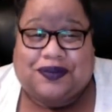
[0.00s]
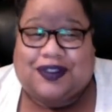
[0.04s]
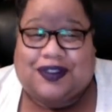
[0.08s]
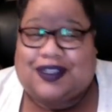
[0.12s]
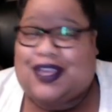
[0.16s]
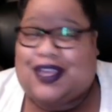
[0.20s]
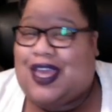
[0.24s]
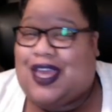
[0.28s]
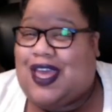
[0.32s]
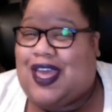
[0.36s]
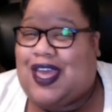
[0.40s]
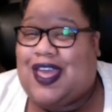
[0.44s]

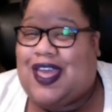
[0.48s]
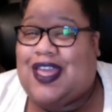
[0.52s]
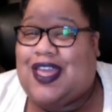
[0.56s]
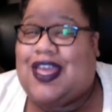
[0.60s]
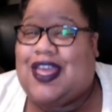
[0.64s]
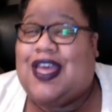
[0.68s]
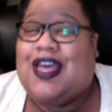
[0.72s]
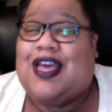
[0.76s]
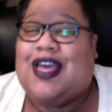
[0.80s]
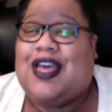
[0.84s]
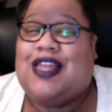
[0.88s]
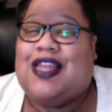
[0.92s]
Okay?
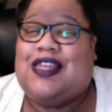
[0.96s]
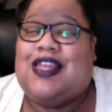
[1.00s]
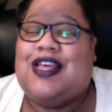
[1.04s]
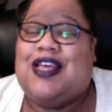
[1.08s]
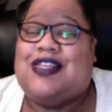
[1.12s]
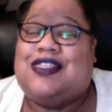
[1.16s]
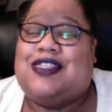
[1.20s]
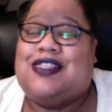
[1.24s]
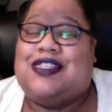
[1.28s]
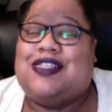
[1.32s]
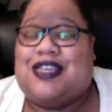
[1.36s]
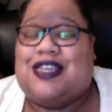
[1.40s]

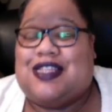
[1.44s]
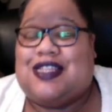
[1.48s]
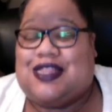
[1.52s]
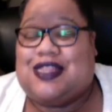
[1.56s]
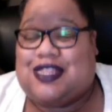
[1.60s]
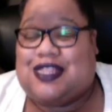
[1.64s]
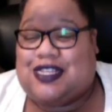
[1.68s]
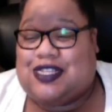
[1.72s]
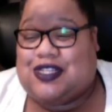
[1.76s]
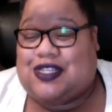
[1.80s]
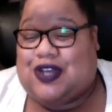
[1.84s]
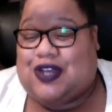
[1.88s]
Let's get
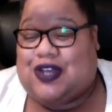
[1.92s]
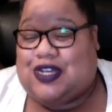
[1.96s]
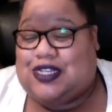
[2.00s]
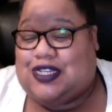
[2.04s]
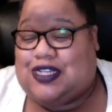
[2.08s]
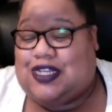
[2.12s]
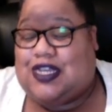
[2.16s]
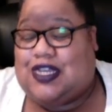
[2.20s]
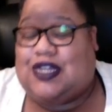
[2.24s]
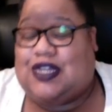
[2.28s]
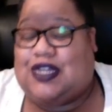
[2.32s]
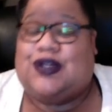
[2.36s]
this
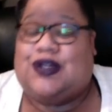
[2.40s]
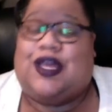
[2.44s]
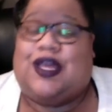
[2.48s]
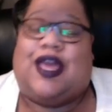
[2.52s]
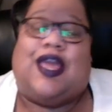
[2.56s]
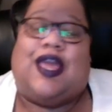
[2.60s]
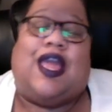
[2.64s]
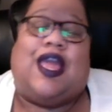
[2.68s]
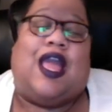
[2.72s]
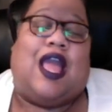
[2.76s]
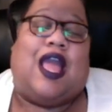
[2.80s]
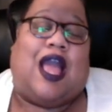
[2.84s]
started.
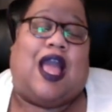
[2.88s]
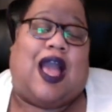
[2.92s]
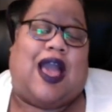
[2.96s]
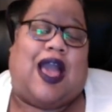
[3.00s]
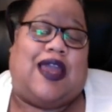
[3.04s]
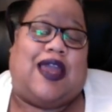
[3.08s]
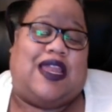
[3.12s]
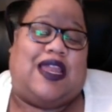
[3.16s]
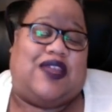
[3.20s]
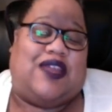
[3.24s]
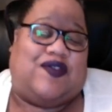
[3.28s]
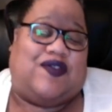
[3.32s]
Okay?
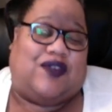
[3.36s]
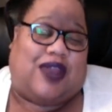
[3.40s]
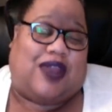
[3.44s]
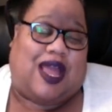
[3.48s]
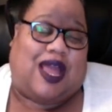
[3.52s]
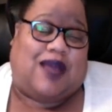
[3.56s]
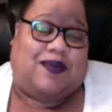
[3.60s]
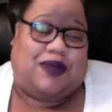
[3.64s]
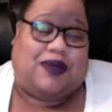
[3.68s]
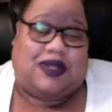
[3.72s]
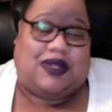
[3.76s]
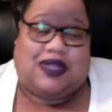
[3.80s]
I didn't feel
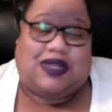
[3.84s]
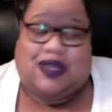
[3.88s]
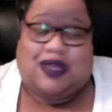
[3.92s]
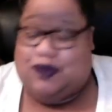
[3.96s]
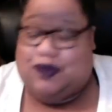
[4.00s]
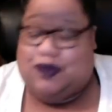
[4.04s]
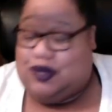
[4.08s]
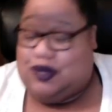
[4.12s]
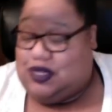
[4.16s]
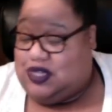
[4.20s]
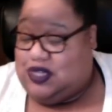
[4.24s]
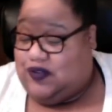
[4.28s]
like pulling up
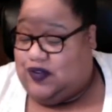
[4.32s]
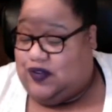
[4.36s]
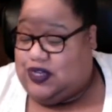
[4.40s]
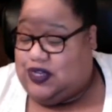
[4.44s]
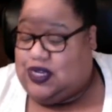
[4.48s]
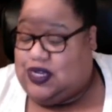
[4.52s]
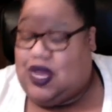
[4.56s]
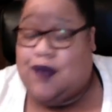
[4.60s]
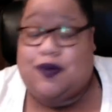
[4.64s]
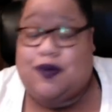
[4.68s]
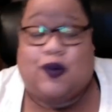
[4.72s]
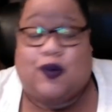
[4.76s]
pictures of each
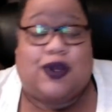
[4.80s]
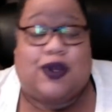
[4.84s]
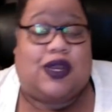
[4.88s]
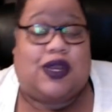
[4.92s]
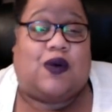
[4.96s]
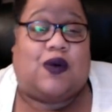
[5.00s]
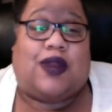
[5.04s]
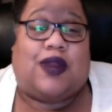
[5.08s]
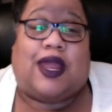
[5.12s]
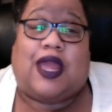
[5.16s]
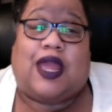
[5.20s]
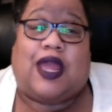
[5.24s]
couple. We know
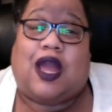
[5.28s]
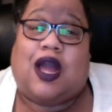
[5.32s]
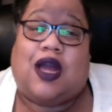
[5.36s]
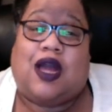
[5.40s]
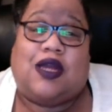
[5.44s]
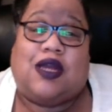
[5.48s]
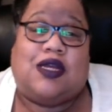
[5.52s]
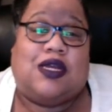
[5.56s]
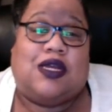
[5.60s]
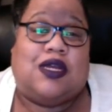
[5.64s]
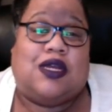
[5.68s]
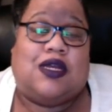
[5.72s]
who they are.
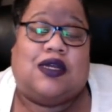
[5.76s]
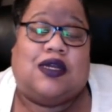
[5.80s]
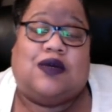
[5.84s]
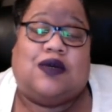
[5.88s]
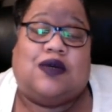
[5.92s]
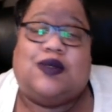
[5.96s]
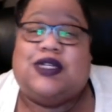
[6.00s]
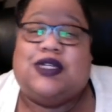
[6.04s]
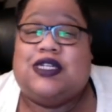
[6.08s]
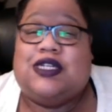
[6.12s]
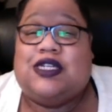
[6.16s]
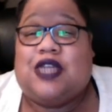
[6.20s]

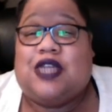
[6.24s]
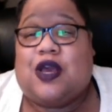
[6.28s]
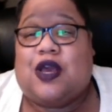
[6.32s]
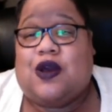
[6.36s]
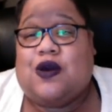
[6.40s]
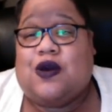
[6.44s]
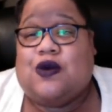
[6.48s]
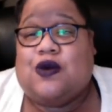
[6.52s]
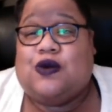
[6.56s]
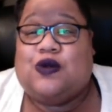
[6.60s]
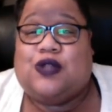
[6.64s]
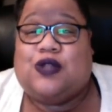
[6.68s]
We
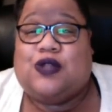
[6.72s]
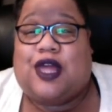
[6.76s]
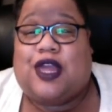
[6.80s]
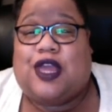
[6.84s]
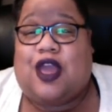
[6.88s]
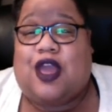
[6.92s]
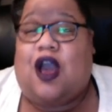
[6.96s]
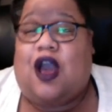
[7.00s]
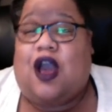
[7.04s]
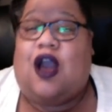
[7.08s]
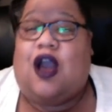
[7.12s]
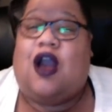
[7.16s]
know who they
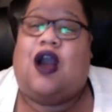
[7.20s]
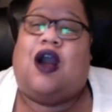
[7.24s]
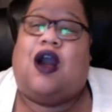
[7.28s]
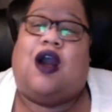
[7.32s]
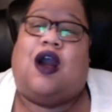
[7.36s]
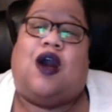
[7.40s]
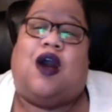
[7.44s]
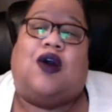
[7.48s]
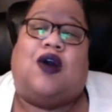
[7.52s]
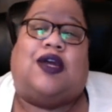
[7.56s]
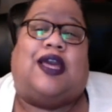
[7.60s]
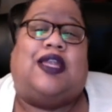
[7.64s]

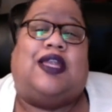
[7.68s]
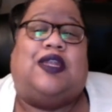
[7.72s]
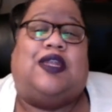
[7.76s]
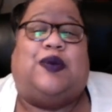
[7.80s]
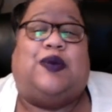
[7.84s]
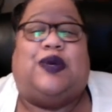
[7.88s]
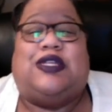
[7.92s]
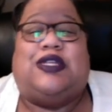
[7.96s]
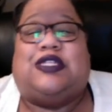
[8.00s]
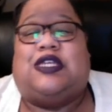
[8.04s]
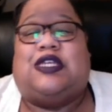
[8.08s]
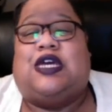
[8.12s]
are. Okay,
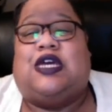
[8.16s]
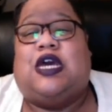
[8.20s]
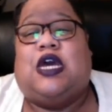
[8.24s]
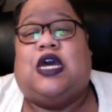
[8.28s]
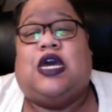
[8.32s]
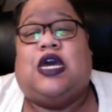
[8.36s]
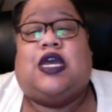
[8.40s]
Larissa.